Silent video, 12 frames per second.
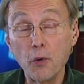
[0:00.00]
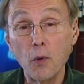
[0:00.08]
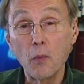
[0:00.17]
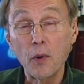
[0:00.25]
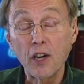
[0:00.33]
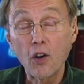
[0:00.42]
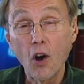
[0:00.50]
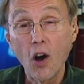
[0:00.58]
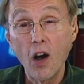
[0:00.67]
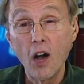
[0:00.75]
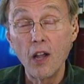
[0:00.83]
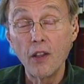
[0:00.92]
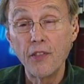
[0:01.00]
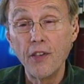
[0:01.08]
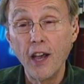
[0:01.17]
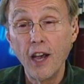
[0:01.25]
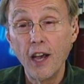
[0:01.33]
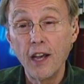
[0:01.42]
You'll recall
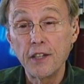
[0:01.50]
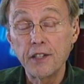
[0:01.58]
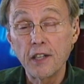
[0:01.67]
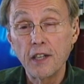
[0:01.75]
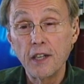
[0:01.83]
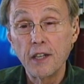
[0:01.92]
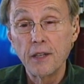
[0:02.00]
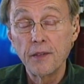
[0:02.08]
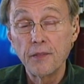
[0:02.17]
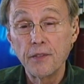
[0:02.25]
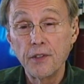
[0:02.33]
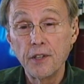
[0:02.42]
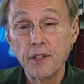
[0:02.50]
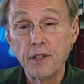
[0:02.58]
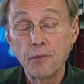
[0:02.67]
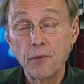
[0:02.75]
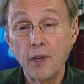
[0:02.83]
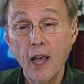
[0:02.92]
that
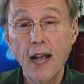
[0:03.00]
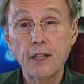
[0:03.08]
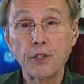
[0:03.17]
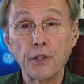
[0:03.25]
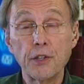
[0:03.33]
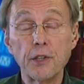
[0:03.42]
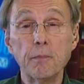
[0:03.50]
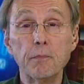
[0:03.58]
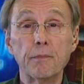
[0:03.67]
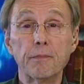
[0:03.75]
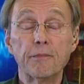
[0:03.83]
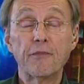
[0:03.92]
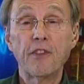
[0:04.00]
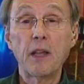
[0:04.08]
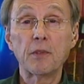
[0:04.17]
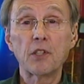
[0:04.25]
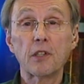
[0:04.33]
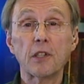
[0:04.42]
the reactor that
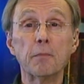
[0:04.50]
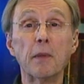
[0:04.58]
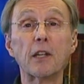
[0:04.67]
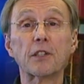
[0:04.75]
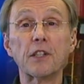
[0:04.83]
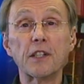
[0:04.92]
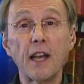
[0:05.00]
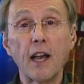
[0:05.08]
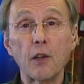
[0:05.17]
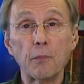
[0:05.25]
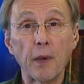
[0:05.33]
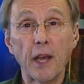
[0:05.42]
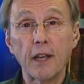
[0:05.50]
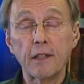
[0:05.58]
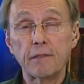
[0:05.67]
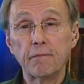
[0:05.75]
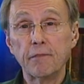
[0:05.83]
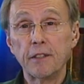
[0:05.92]
famously melted down back
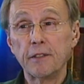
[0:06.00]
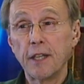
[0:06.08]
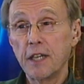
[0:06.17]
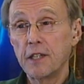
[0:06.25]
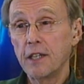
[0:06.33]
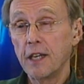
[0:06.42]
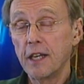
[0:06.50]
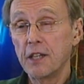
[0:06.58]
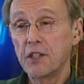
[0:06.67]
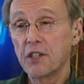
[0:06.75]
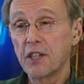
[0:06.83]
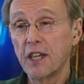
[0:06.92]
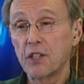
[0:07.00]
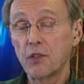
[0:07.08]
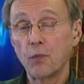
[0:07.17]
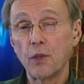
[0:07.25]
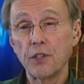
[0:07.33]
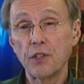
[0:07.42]
in
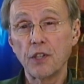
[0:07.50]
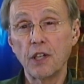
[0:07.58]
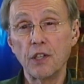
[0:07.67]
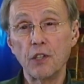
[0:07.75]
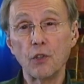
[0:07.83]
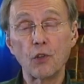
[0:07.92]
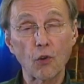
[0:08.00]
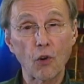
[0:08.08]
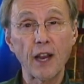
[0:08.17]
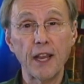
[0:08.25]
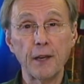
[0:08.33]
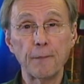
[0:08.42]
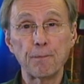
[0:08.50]
1986 was in Ukraine,